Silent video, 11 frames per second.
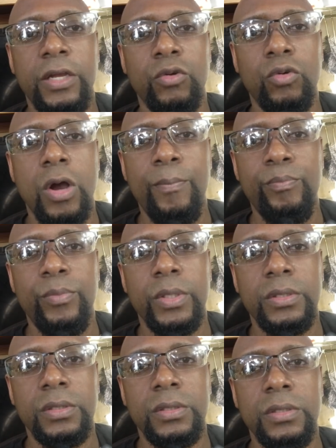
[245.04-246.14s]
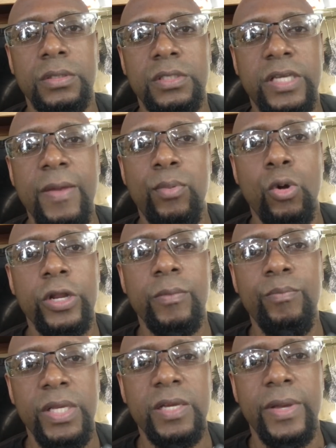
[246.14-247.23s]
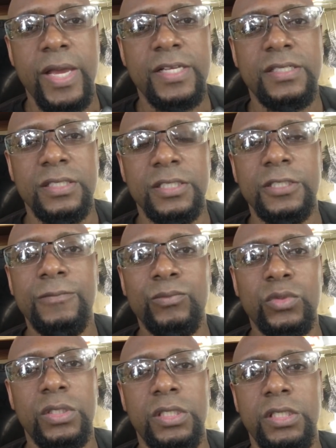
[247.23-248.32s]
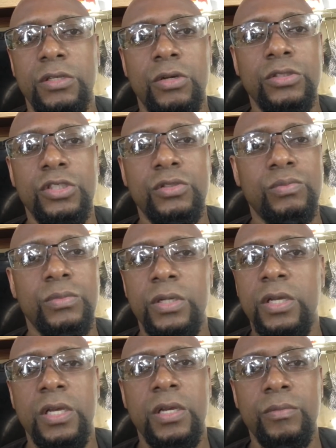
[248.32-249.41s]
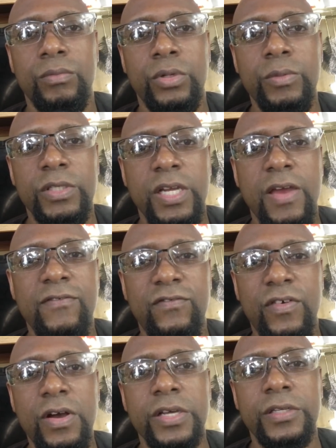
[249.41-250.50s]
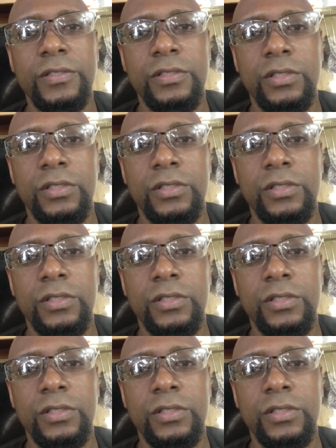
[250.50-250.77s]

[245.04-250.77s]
I grew up skateboarding and BMXing. You know, and just pretty much having fun.